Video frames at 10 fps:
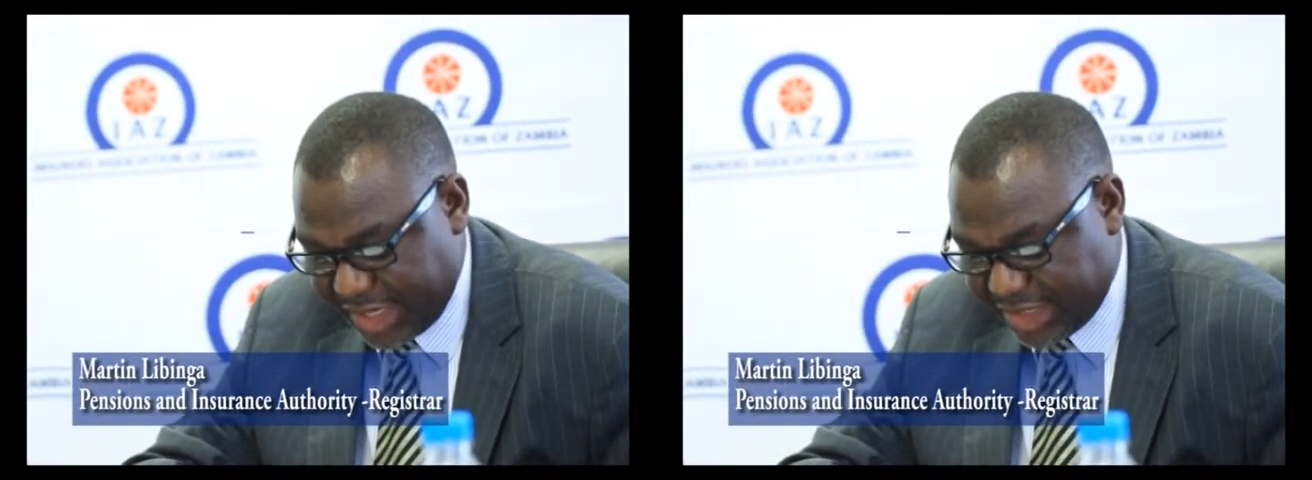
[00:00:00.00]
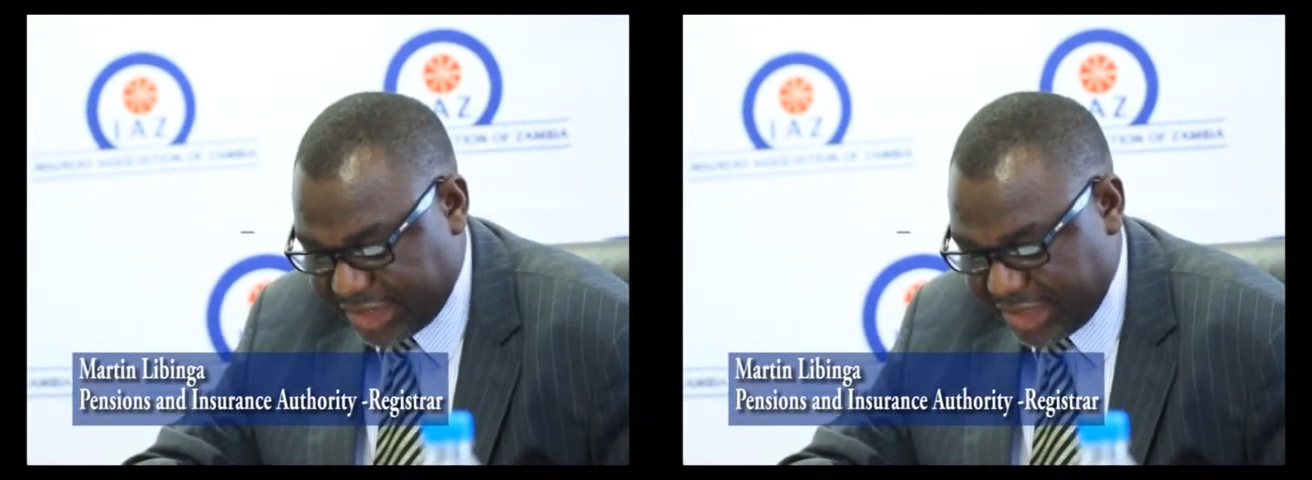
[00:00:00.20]

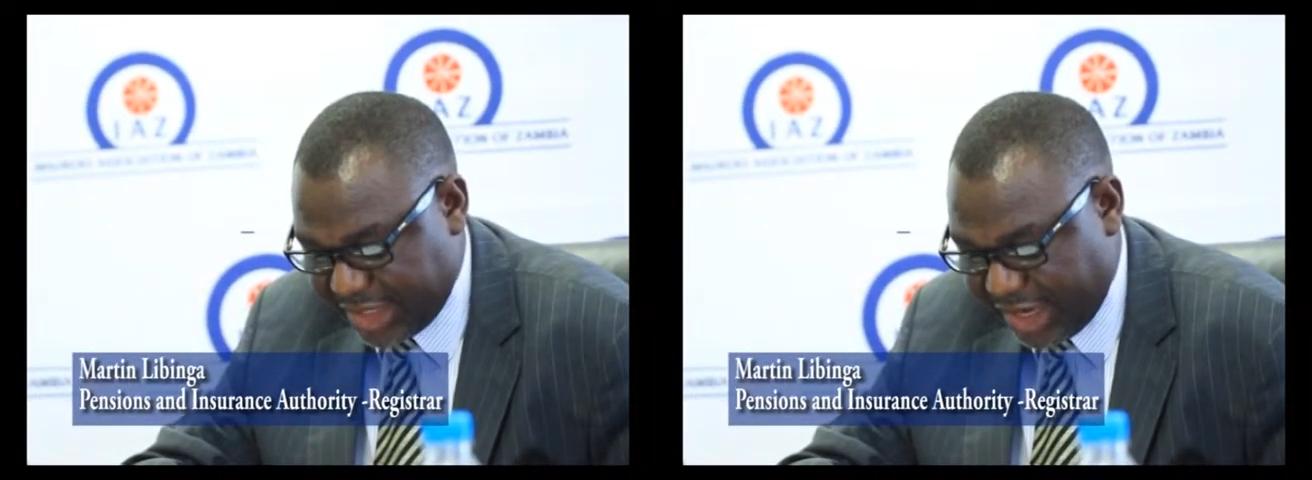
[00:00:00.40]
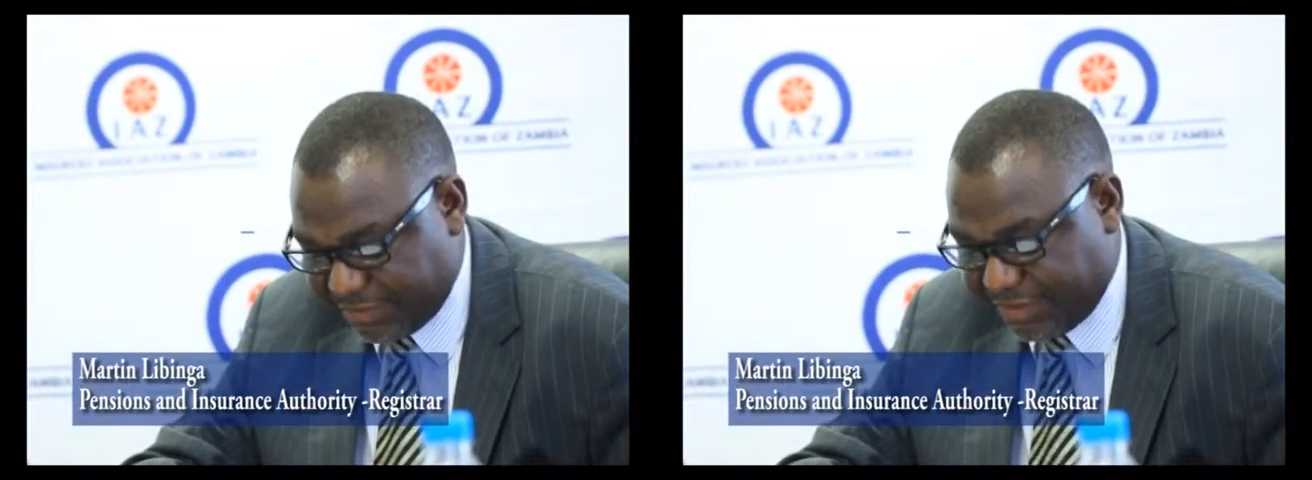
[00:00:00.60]

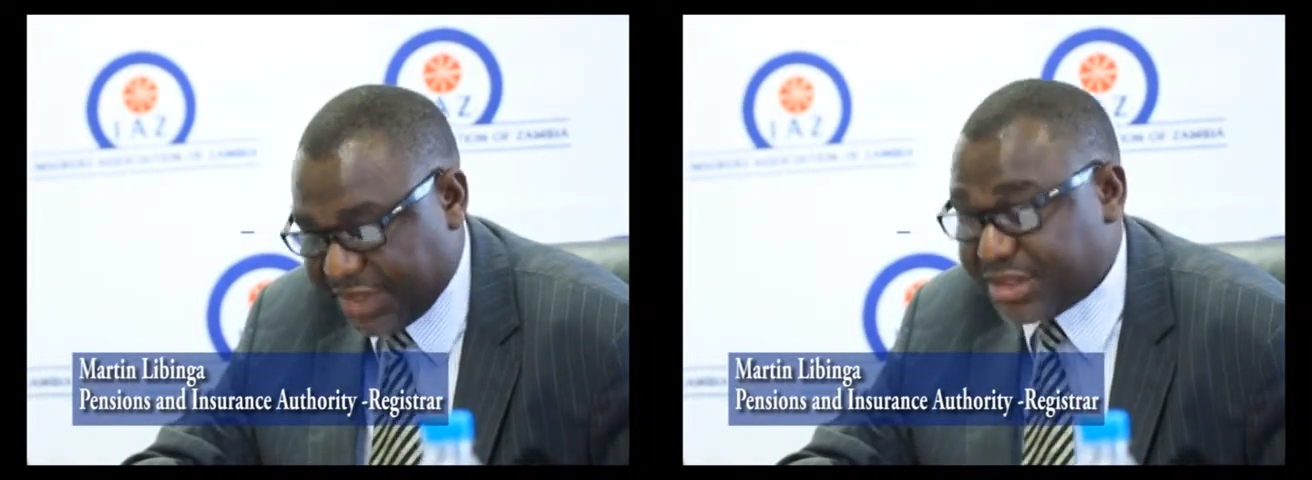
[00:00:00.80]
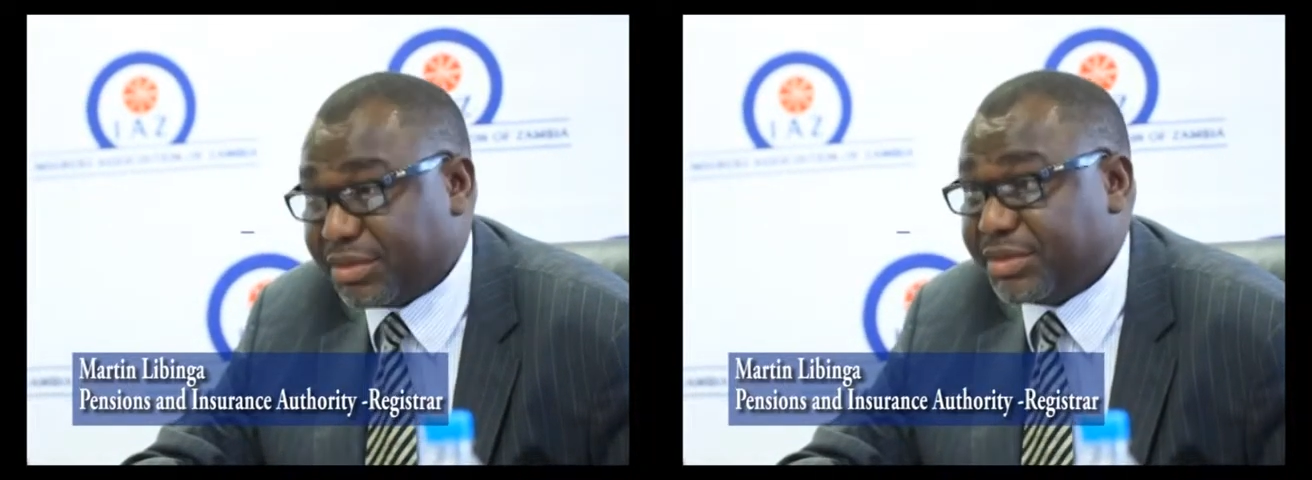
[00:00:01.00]
currently have
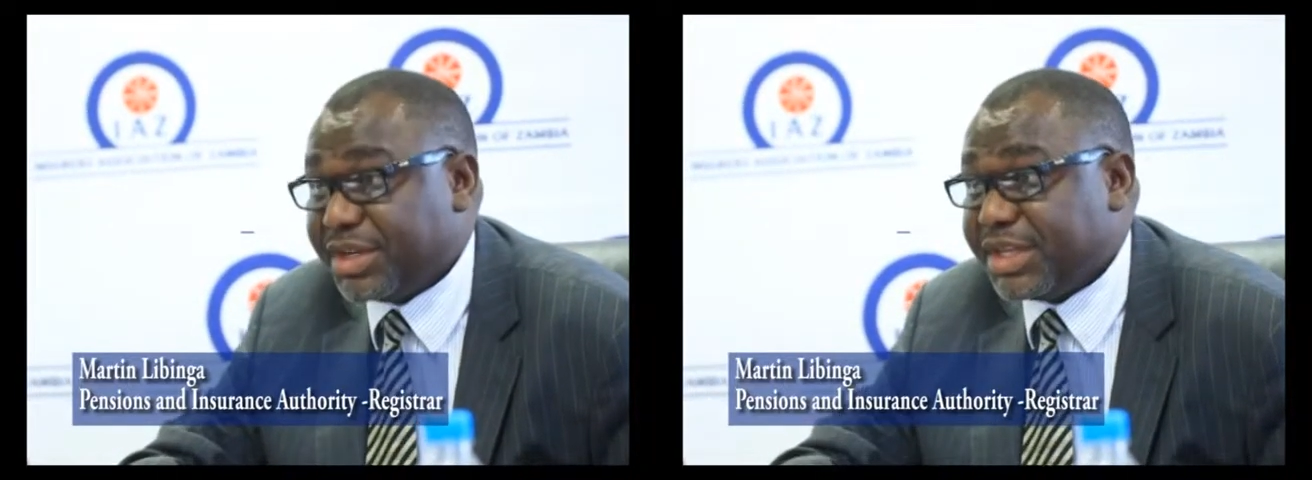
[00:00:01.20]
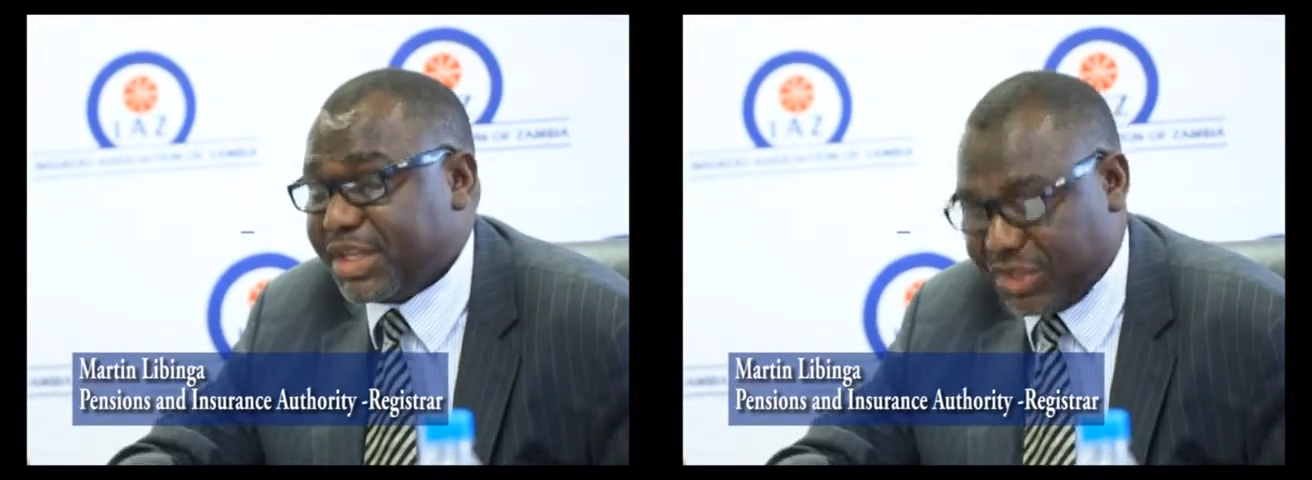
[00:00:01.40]

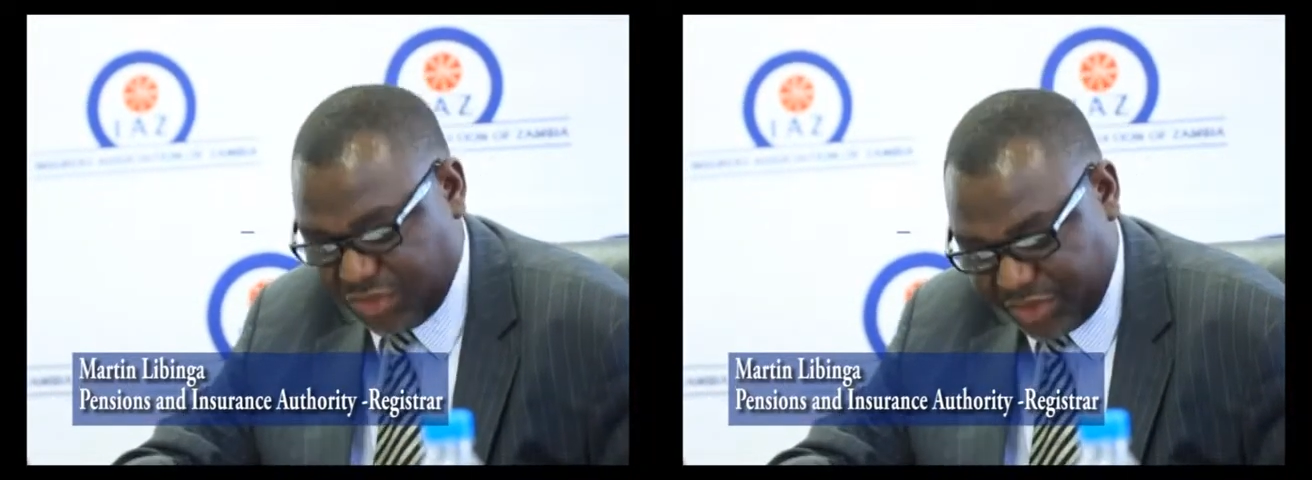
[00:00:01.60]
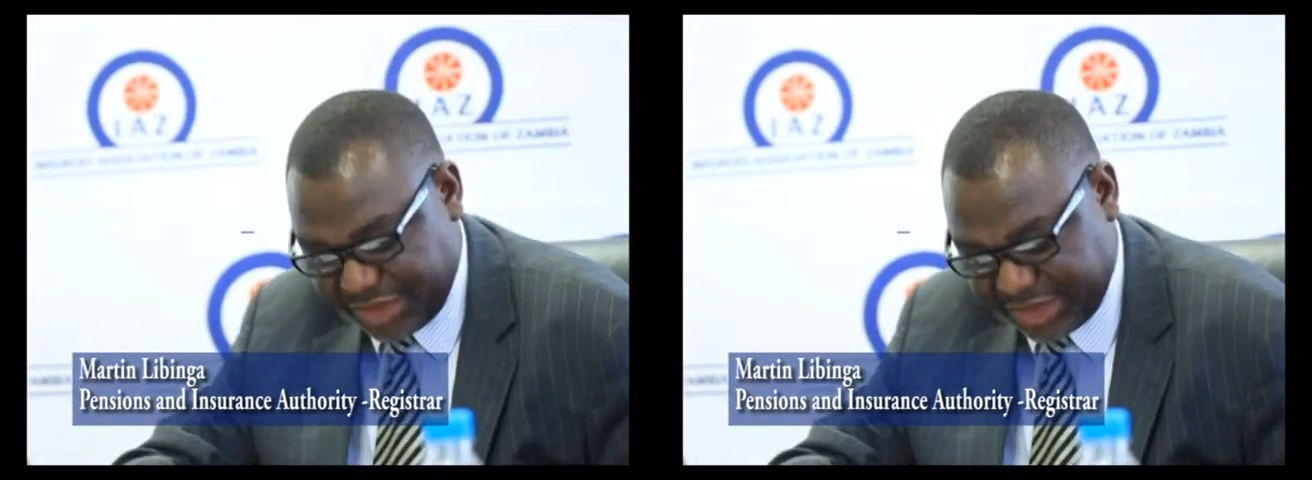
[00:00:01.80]
33
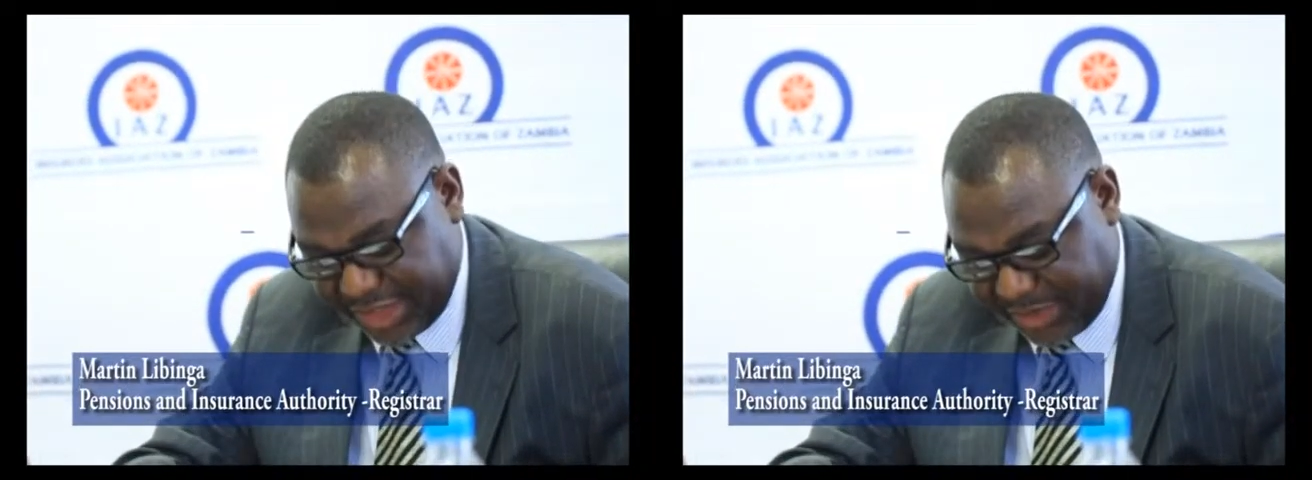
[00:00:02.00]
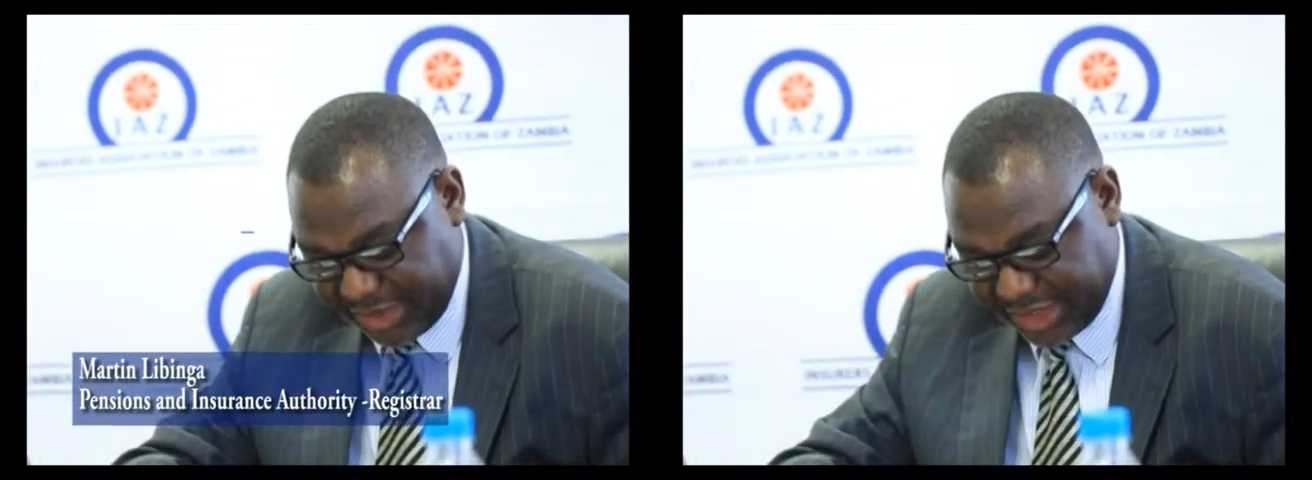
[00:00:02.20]
insurance
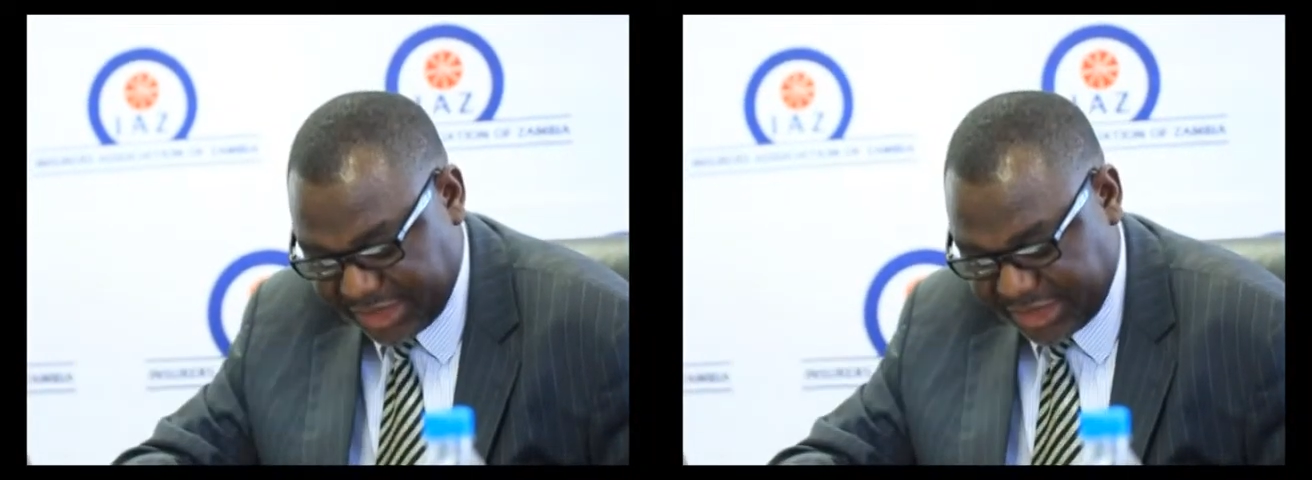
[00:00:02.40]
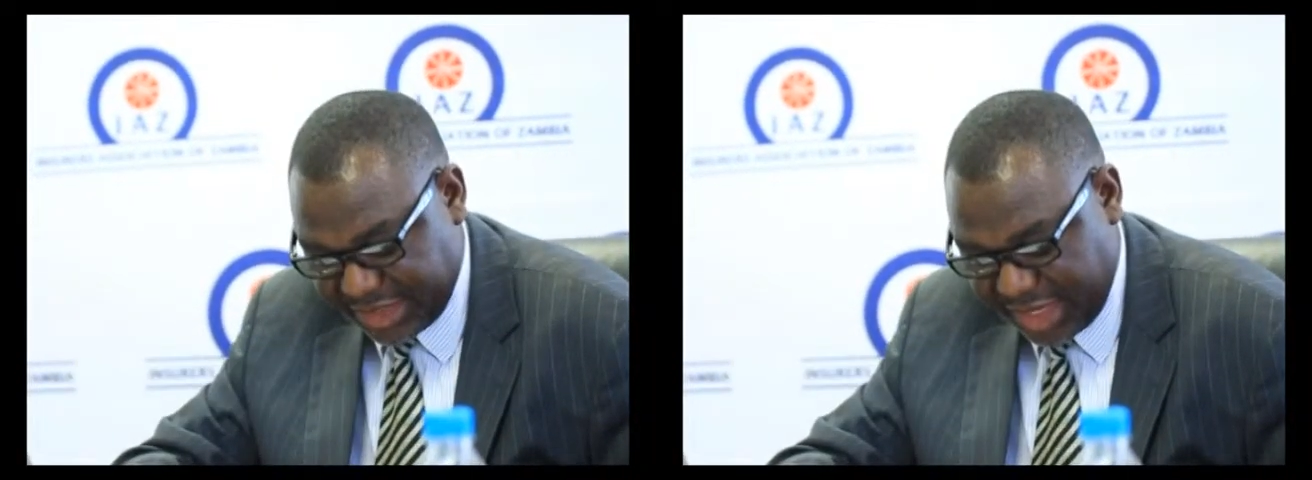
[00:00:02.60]

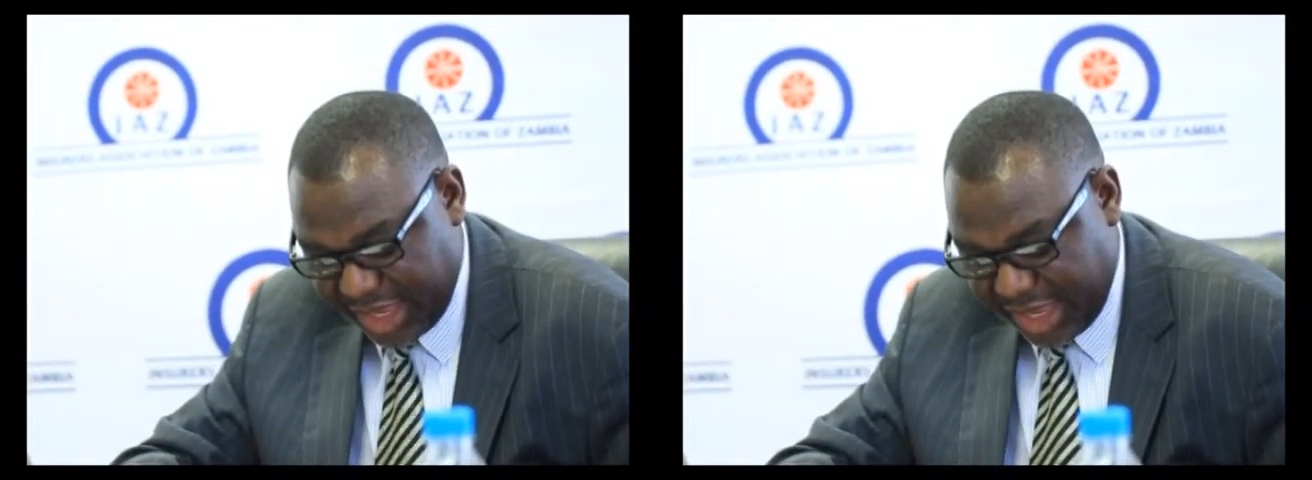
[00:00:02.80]
companies,